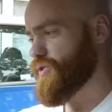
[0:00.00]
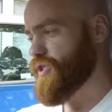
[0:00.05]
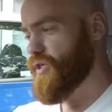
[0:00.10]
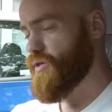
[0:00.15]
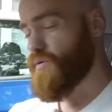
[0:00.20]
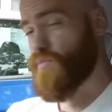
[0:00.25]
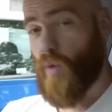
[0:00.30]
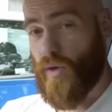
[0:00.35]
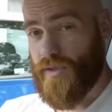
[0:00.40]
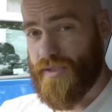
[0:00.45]

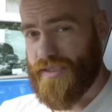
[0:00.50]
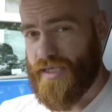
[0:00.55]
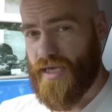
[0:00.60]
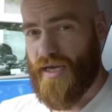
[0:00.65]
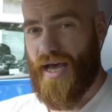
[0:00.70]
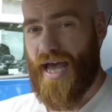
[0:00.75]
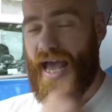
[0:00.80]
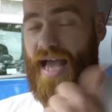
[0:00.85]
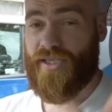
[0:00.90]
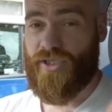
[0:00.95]
she wants
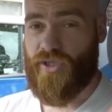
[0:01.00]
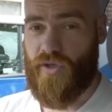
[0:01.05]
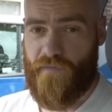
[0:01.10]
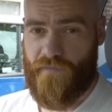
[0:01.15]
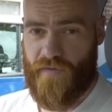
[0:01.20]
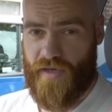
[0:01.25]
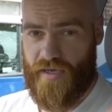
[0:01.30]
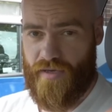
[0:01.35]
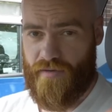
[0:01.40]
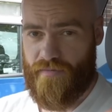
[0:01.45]
a
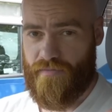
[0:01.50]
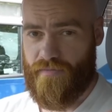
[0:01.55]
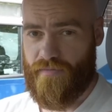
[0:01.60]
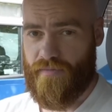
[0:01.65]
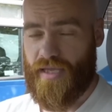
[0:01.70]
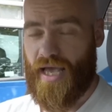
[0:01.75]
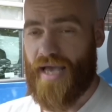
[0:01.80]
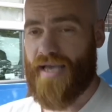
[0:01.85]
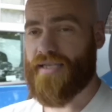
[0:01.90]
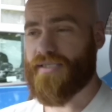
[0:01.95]
SUV
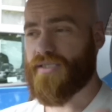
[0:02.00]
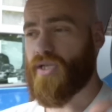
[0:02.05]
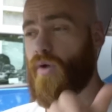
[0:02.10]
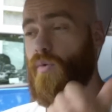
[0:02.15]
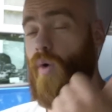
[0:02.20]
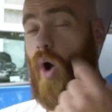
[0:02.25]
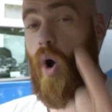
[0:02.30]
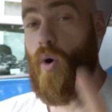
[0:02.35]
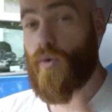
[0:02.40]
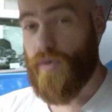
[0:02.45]
that is
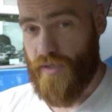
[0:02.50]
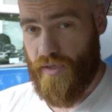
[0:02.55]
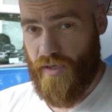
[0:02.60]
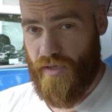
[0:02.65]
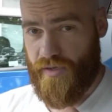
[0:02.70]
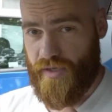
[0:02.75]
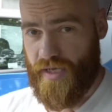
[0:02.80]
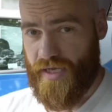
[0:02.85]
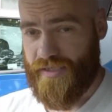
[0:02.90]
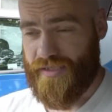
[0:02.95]
no older
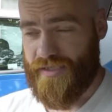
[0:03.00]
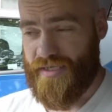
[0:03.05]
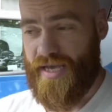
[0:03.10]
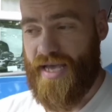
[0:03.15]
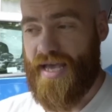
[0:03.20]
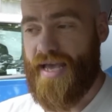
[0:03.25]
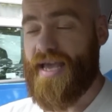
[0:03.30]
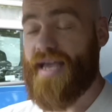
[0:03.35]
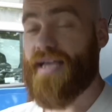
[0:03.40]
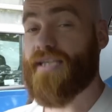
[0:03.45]
than this,
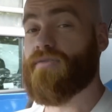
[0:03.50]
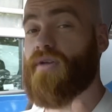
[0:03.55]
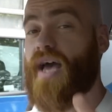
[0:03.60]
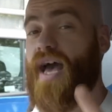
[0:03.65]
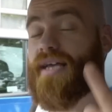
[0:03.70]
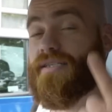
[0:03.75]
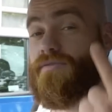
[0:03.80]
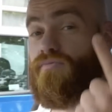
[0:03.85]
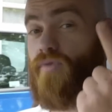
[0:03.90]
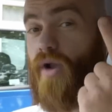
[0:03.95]
is
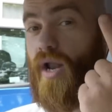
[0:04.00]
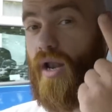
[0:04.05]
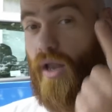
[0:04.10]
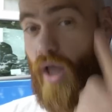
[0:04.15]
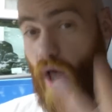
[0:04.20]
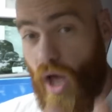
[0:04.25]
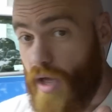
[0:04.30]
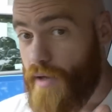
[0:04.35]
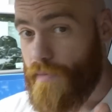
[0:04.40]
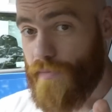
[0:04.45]
as
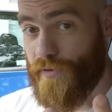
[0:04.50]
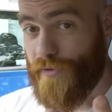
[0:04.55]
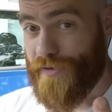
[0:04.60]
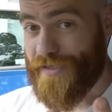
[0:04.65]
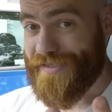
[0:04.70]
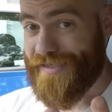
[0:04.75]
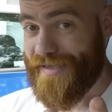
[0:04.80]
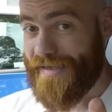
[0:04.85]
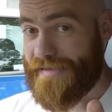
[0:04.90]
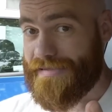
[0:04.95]
reliable
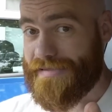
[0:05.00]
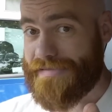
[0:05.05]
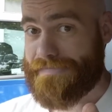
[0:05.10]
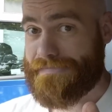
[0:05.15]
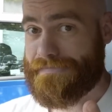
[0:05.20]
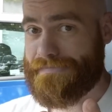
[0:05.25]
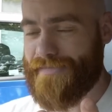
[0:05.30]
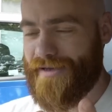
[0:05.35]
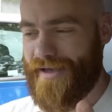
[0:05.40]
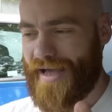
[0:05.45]
as this,
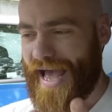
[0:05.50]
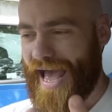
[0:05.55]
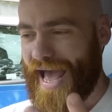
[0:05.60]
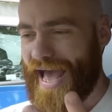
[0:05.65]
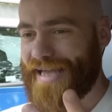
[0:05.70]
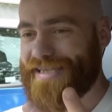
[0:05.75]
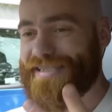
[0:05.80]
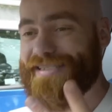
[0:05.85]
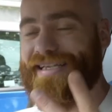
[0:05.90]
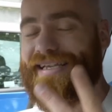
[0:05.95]

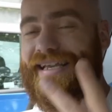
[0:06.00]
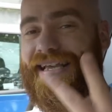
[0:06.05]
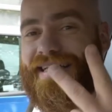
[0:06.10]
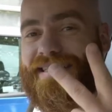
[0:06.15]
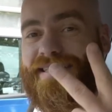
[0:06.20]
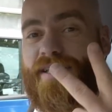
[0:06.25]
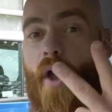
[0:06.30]
and is